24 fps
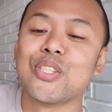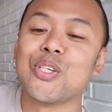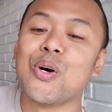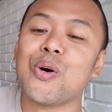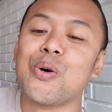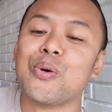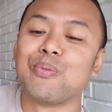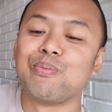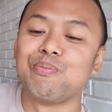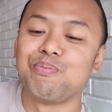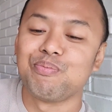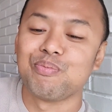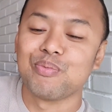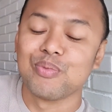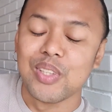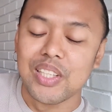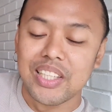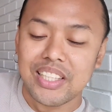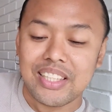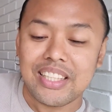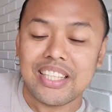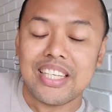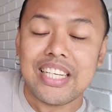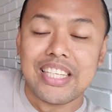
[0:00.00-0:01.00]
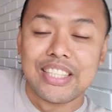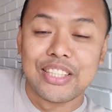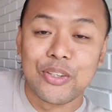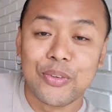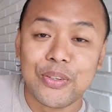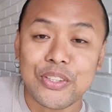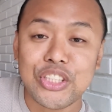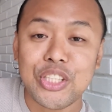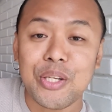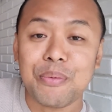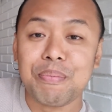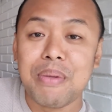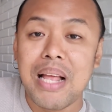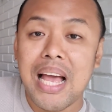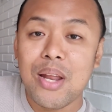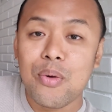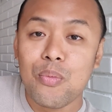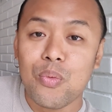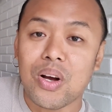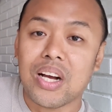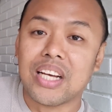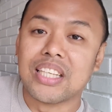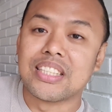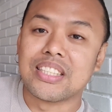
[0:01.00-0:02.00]
so the original
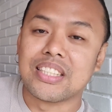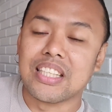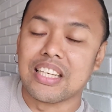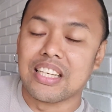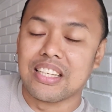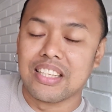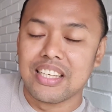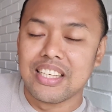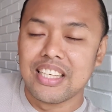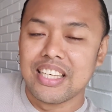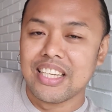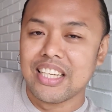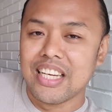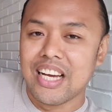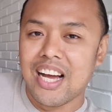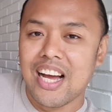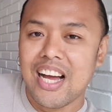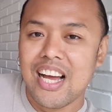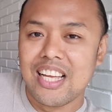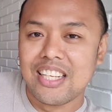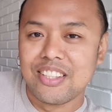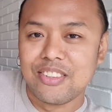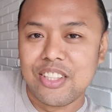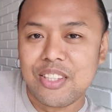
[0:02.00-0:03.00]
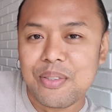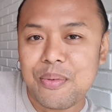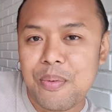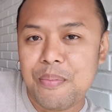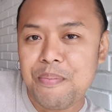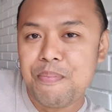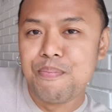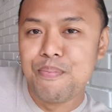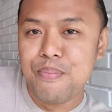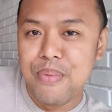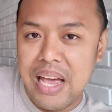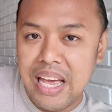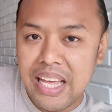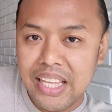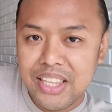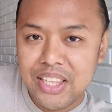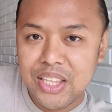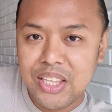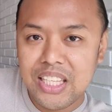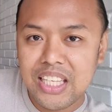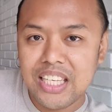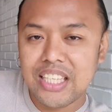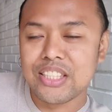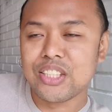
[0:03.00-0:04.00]
plan was uh,
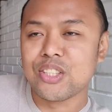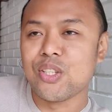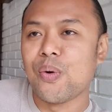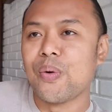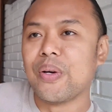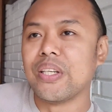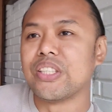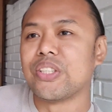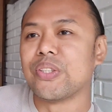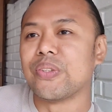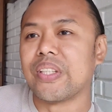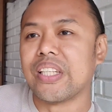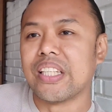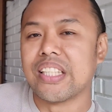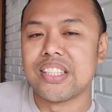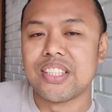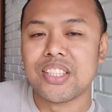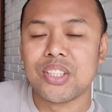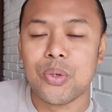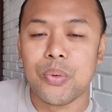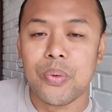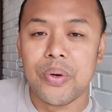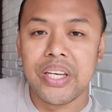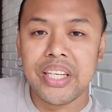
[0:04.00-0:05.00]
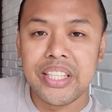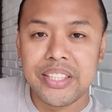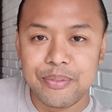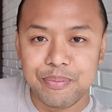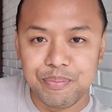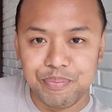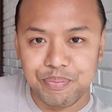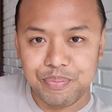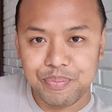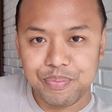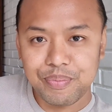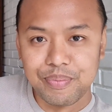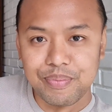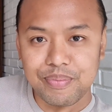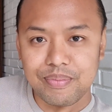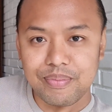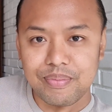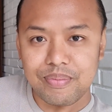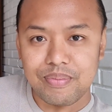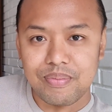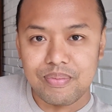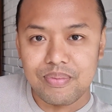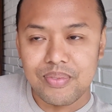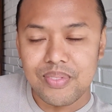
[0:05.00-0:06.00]
Beth is going to eat squid,
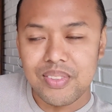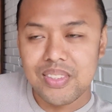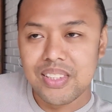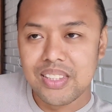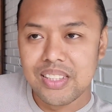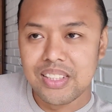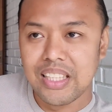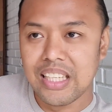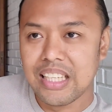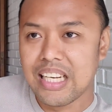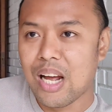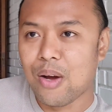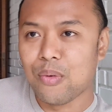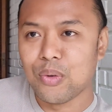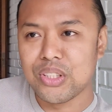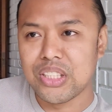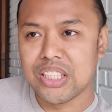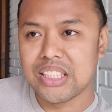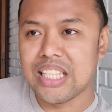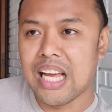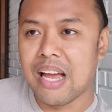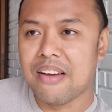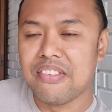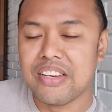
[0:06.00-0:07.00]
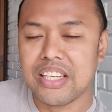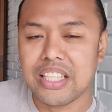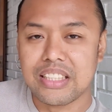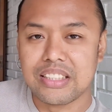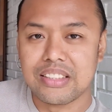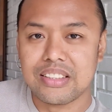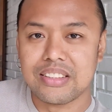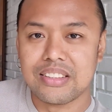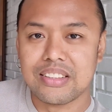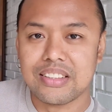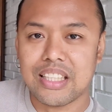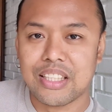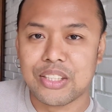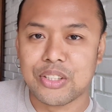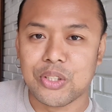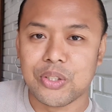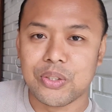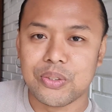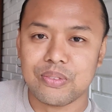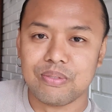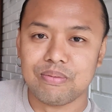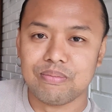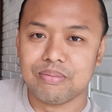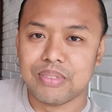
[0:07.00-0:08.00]
and I was just having a,
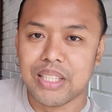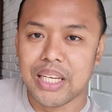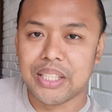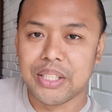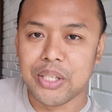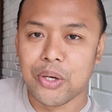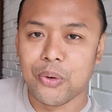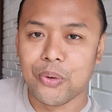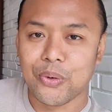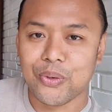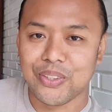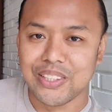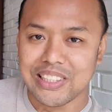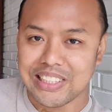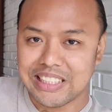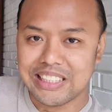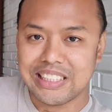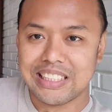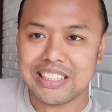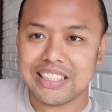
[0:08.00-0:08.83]
a coke